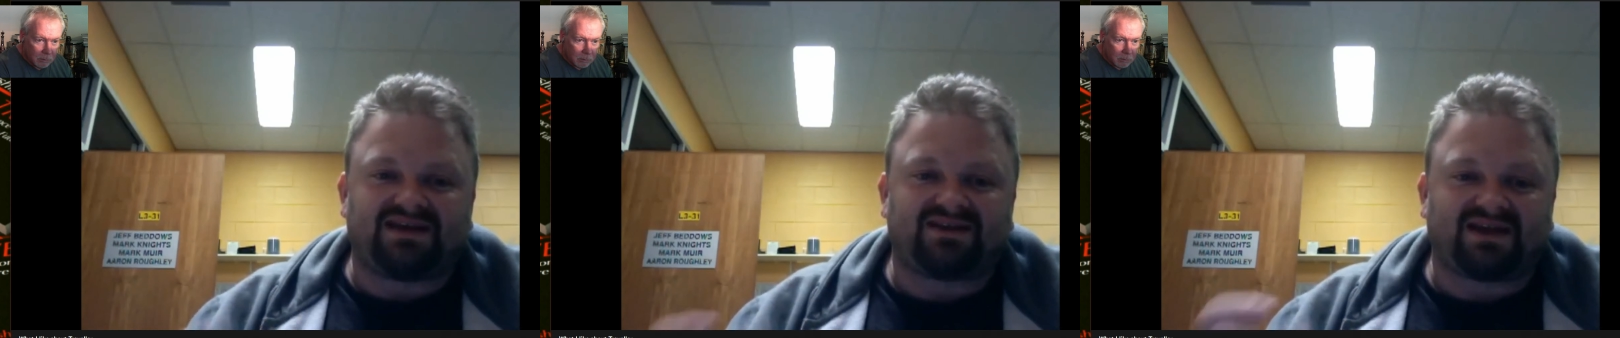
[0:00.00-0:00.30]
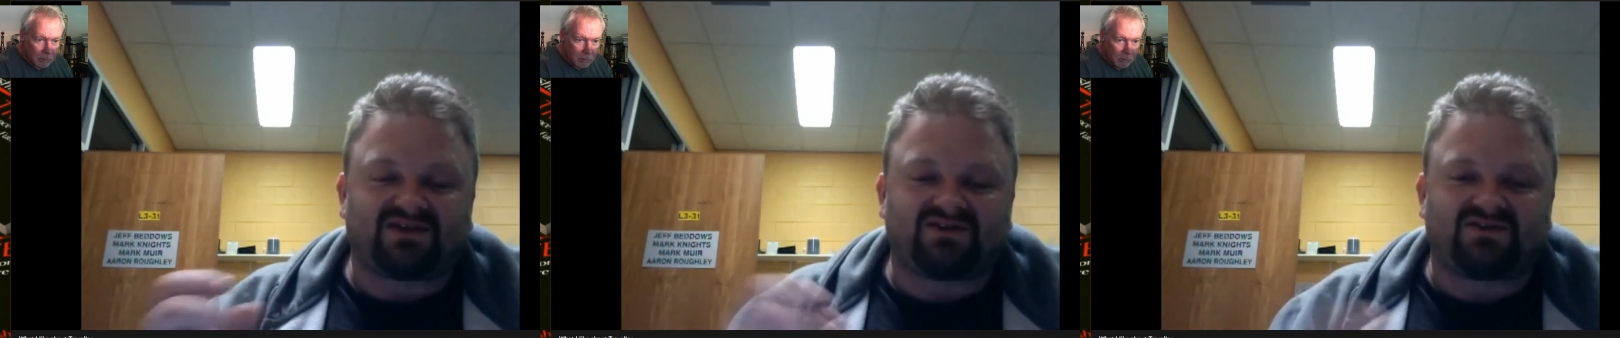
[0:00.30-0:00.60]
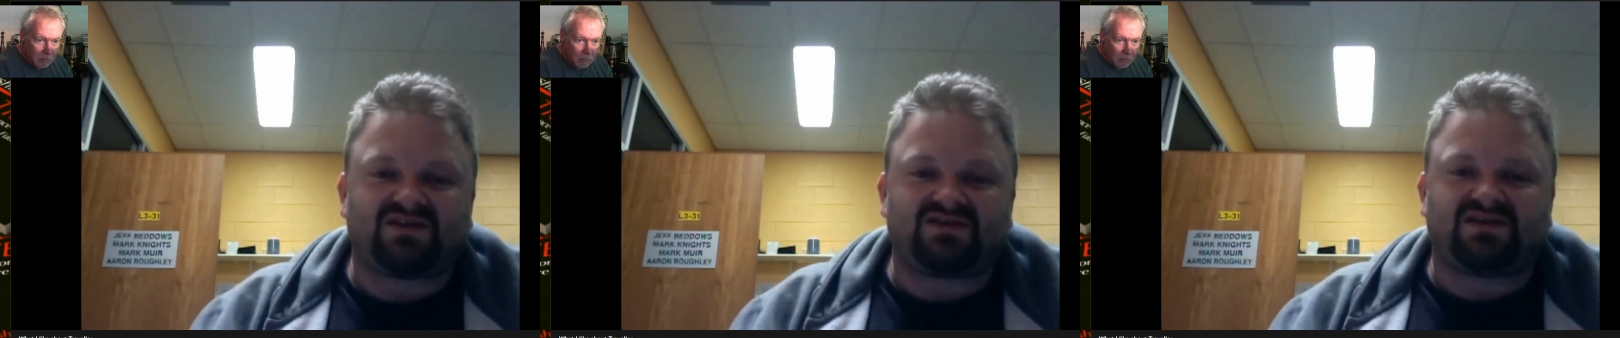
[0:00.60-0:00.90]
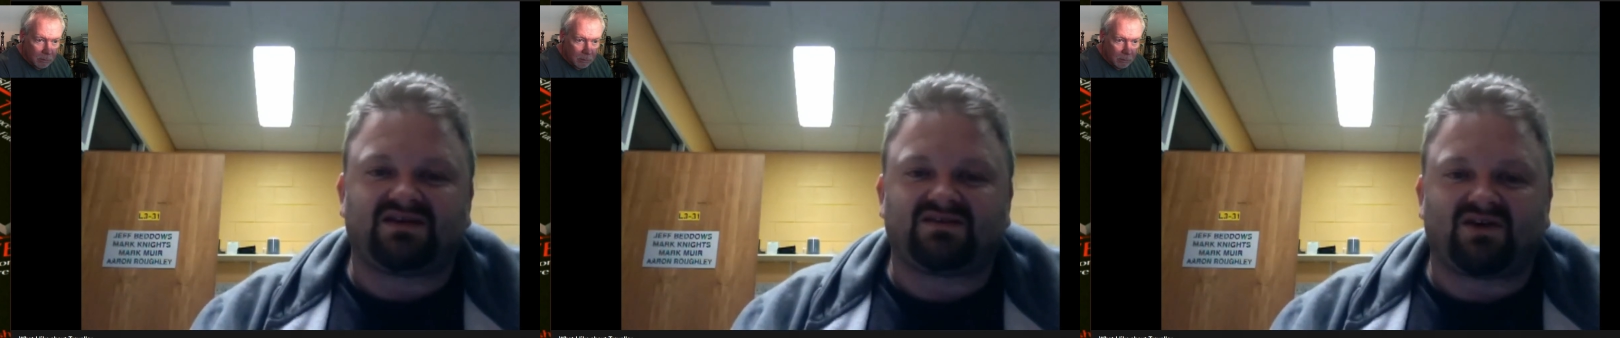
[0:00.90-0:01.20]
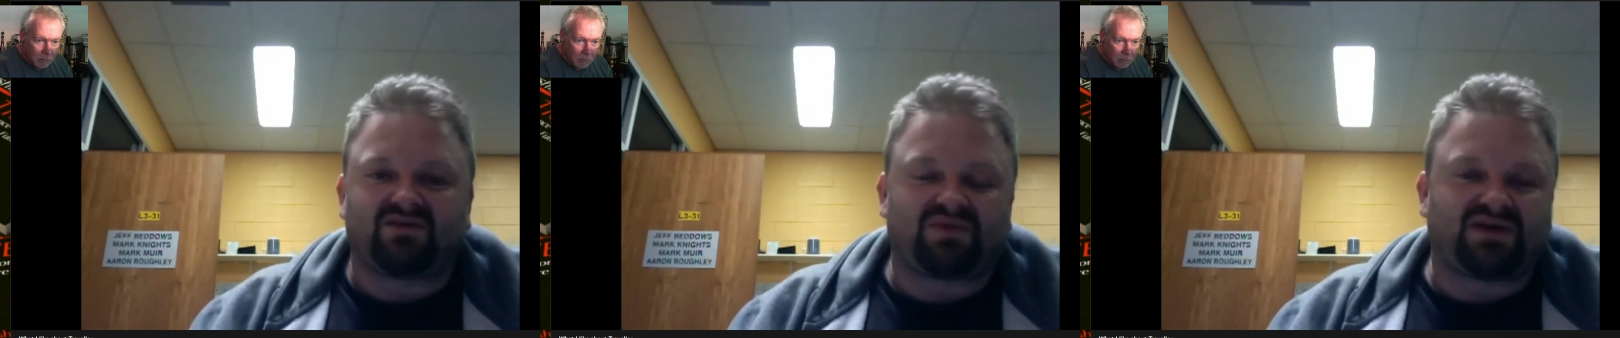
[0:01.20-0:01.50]
Speaker 1: and they could see things
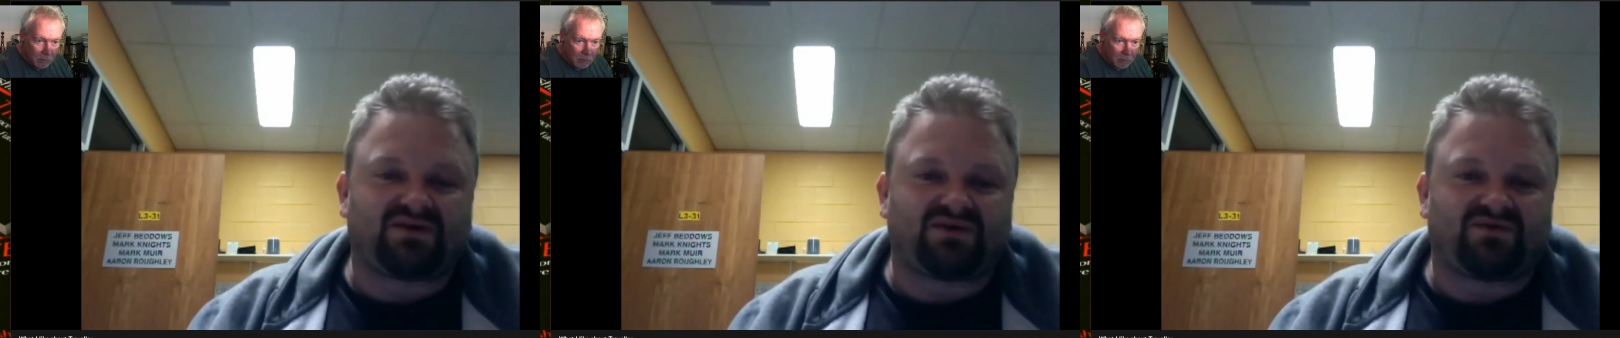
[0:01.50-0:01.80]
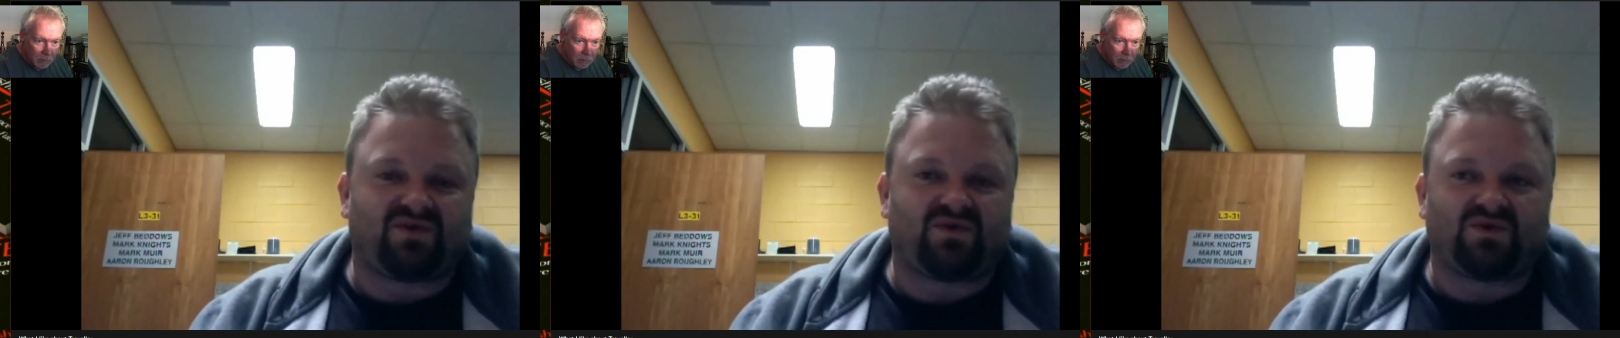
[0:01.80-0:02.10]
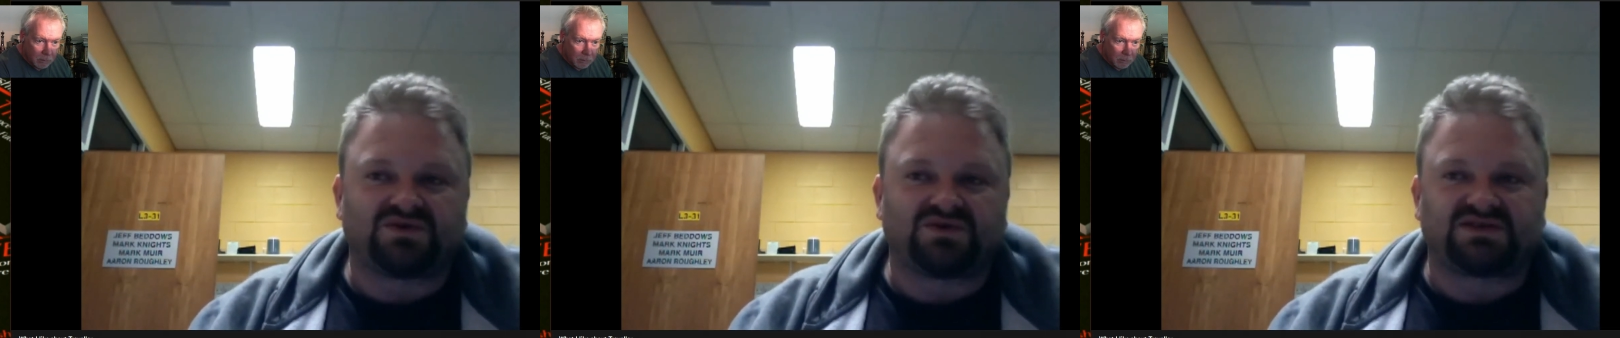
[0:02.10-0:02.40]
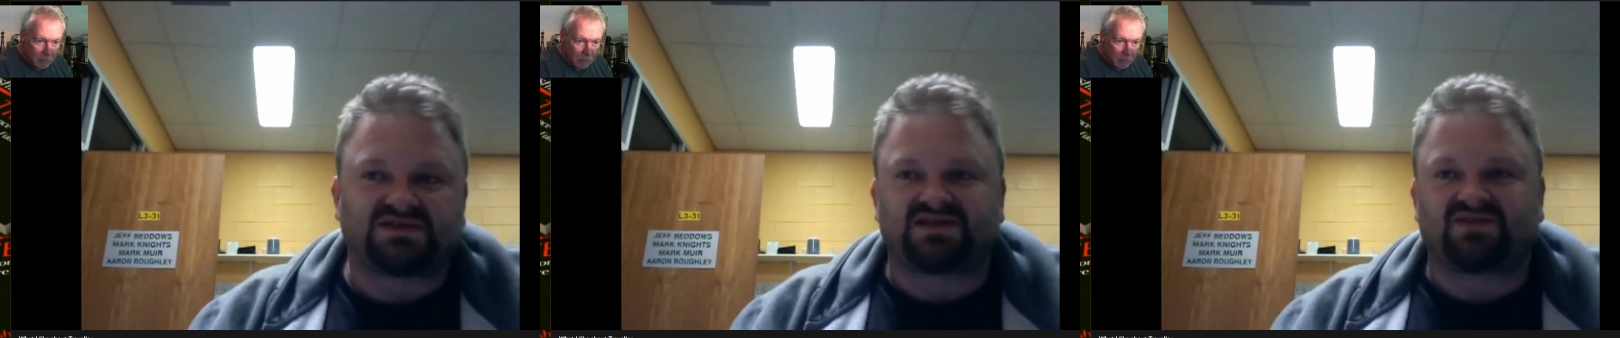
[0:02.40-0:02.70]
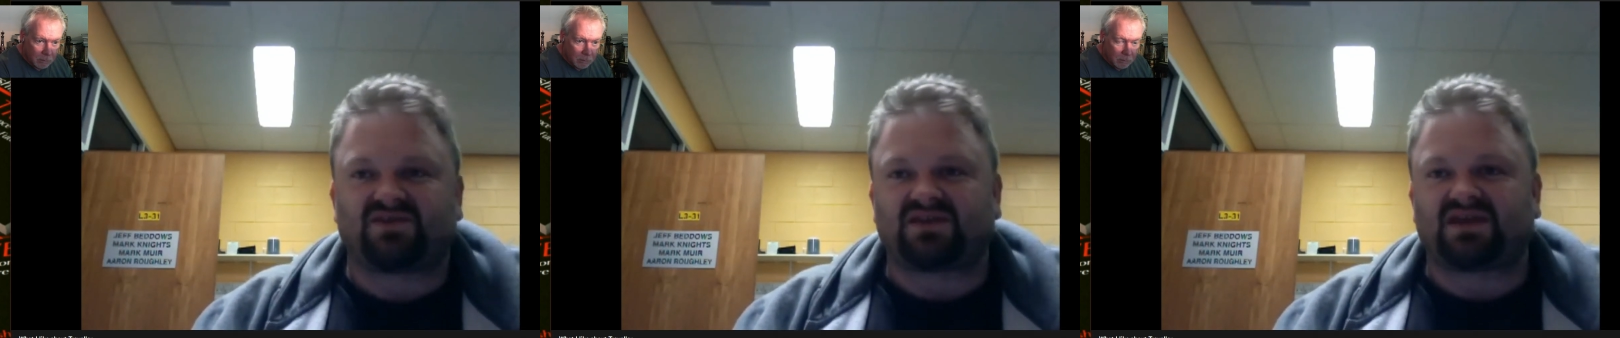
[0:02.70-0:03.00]
like blood on the floors and
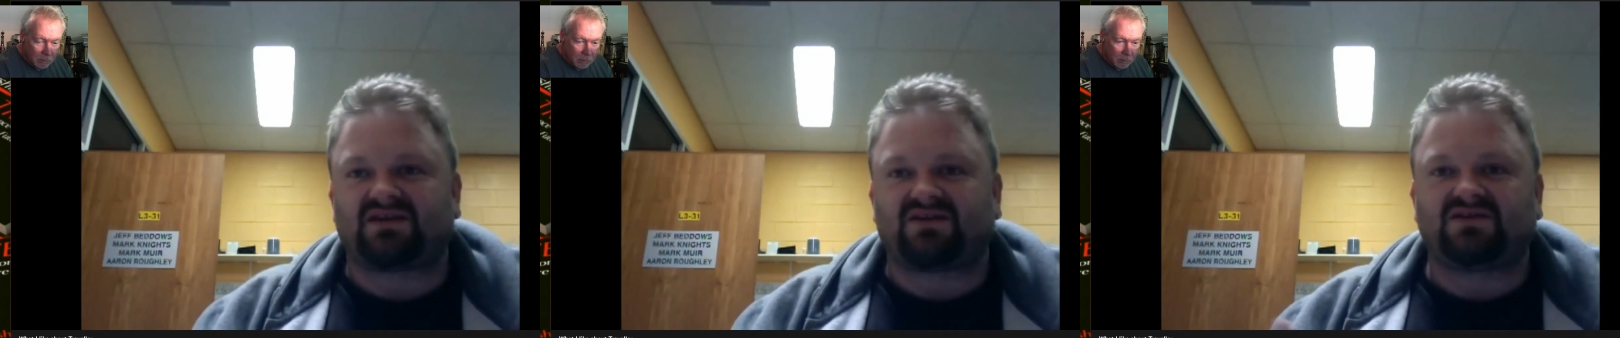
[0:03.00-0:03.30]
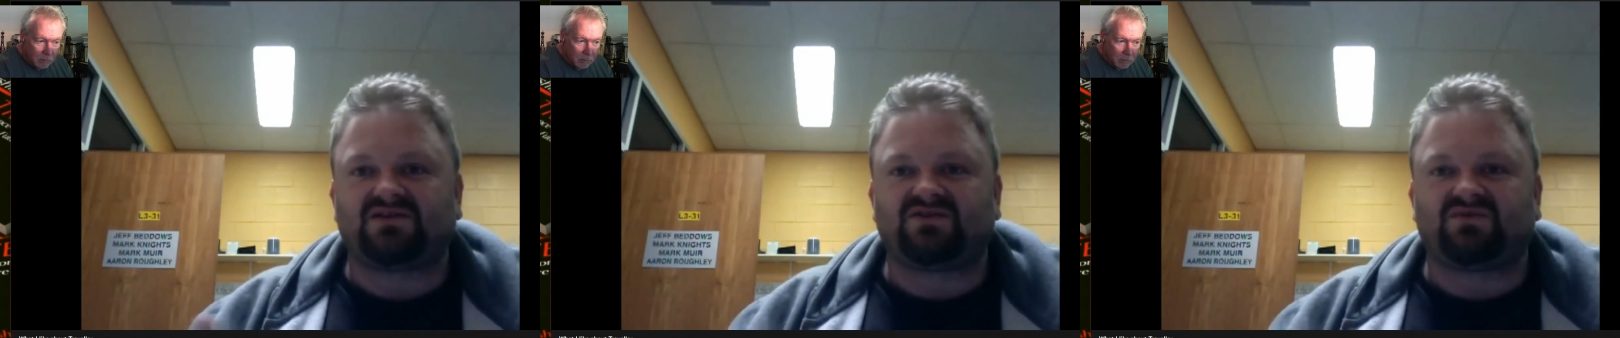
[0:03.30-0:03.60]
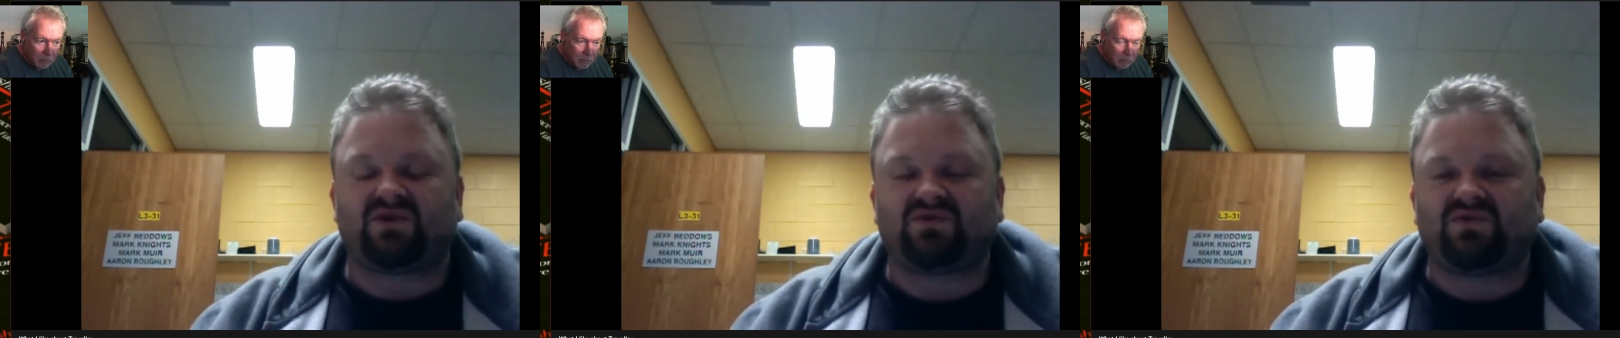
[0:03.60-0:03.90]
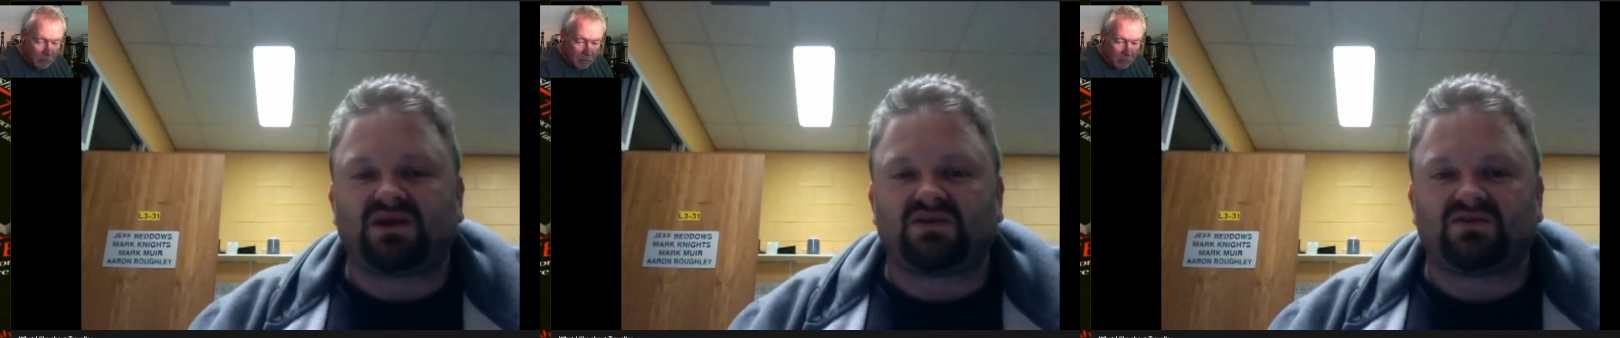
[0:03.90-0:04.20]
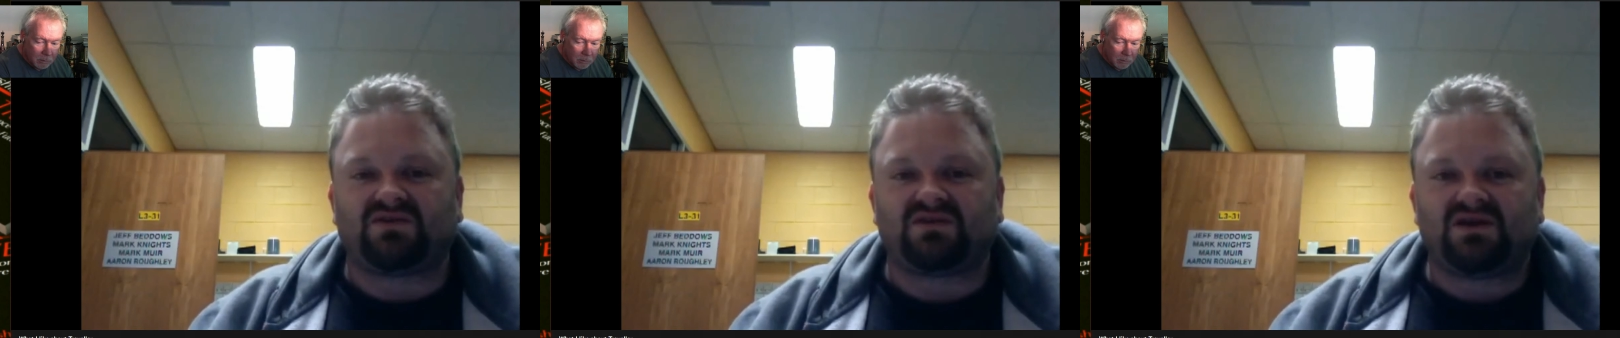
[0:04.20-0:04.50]
stuff like that. And I used Roll20 to